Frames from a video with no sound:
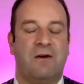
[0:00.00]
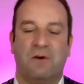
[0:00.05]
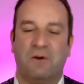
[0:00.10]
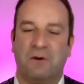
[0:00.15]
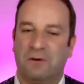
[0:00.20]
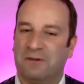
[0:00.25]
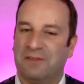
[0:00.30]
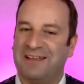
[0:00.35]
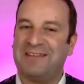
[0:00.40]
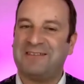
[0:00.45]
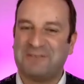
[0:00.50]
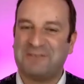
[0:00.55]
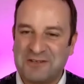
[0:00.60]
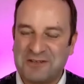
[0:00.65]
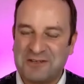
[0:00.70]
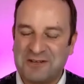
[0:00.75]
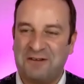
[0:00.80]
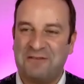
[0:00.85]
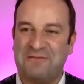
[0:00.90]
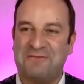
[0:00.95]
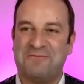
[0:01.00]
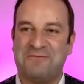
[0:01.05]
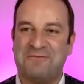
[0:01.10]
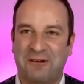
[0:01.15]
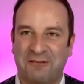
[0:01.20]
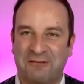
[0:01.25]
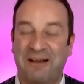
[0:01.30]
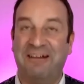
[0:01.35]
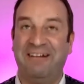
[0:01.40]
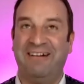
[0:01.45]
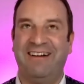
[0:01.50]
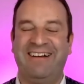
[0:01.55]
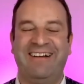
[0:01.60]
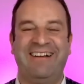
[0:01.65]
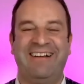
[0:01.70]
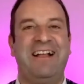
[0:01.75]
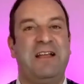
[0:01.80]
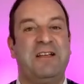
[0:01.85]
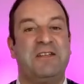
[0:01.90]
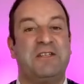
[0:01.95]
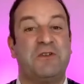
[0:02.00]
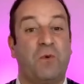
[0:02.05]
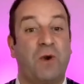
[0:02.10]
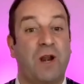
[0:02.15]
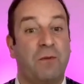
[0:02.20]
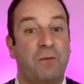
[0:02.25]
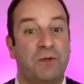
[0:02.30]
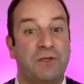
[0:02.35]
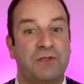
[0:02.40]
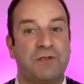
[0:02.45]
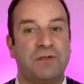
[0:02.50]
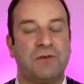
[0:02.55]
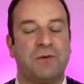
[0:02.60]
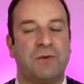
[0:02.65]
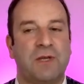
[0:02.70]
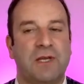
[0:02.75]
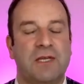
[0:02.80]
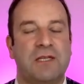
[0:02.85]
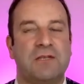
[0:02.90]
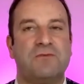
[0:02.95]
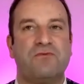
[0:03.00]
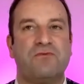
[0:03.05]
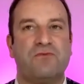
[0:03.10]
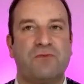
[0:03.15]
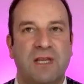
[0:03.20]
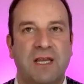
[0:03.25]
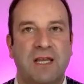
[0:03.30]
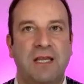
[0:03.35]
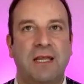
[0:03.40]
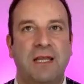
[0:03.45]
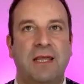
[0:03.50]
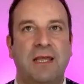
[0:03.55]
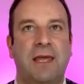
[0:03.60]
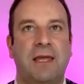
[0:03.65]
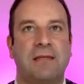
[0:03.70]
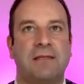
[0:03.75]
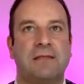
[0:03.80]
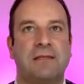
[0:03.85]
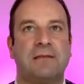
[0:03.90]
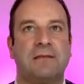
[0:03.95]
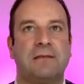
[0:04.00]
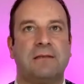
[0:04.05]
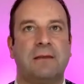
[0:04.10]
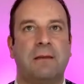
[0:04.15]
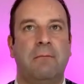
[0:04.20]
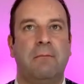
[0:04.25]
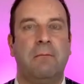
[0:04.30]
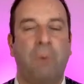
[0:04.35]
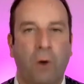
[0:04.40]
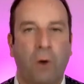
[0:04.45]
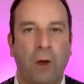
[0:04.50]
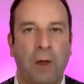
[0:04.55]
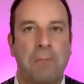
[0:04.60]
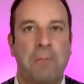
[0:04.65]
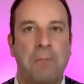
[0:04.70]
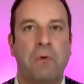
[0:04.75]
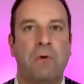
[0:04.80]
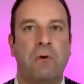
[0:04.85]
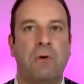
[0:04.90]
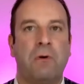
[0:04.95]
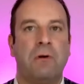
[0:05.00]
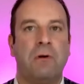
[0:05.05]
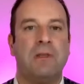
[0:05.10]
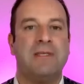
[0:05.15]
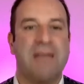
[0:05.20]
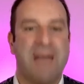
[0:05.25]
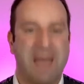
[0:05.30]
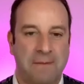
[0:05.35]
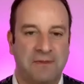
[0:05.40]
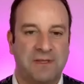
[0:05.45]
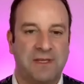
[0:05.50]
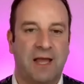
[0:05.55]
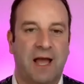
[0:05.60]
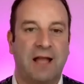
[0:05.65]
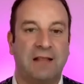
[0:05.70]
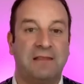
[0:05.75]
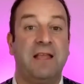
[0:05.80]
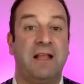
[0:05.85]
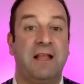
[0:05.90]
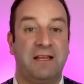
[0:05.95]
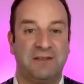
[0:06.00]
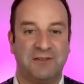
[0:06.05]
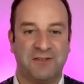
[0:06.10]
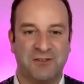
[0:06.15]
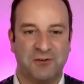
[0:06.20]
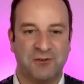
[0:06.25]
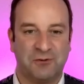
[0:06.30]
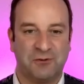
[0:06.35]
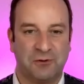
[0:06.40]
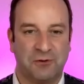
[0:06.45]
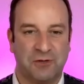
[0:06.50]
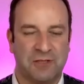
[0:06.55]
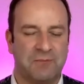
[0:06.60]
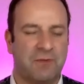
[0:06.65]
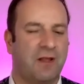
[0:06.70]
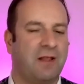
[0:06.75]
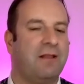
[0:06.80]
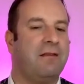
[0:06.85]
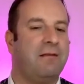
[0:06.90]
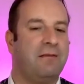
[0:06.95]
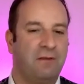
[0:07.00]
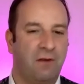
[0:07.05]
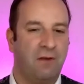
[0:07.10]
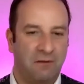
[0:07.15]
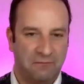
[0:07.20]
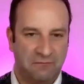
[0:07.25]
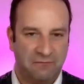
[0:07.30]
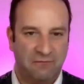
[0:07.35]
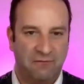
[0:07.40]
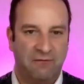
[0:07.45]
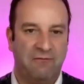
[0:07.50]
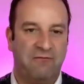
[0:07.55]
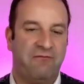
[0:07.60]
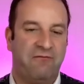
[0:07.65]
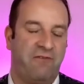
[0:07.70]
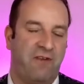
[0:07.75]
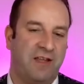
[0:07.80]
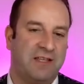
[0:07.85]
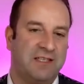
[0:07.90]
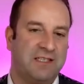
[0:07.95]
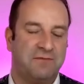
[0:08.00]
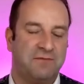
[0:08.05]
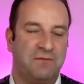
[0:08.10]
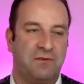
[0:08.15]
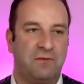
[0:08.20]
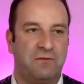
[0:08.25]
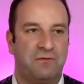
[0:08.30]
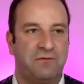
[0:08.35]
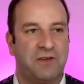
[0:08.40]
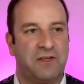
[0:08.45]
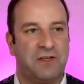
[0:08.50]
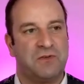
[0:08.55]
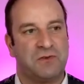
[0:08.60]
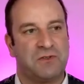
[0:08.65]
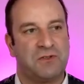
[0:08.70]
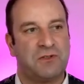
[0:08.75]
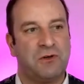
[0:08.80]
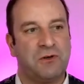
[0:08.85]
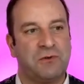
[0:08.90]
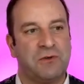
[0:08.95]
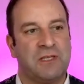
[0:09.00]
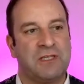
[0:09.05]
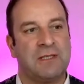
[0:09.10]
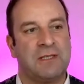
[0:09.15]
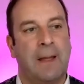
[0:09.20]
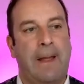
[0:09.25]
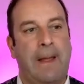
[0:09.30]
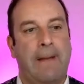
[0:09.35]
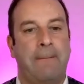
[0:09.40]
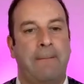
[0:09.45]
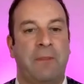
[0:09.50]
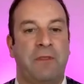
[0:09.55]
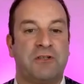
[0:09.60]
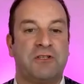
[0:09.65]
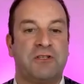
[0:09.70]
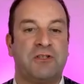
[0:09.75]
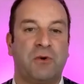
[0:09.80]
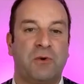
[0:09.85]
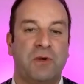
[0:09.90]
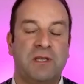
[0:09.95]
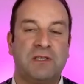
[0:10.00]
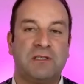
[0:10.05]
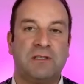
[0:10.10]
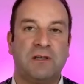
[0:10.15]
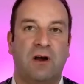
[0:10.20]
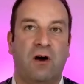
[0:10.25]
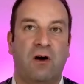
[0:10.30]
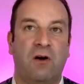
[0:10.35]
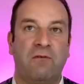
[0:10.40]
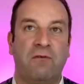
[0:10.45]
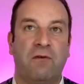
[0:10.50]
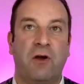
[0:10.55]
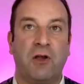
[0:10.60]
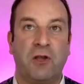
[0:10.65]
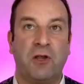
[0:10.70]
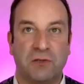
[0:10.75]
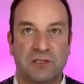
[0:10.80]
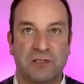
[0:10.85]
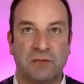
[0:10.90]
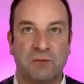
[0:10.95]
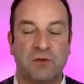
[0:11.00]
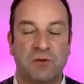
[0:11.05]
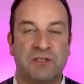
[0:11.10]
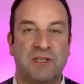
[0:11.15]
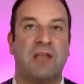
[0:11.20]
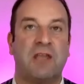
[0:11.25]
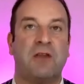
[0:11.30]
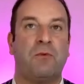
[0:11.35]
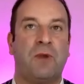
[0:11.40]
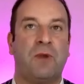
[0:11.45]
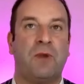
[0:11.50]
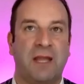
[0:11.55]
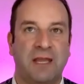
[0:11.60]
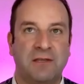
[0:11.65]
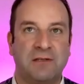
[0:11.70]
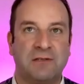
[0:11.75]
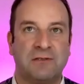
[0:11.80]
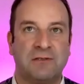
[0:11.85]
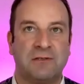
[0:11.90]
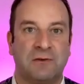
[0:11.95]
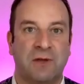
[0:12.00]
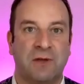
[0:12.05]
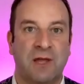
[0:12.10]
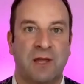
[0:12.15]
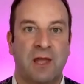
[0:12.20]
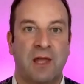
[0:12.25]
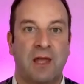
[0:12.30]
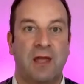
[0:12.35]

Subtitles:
Oh, that's a tough one. So what I would do is really get more and more adept at telling stories, but not fanciful fictional stories, but the stories of customers I can relate to,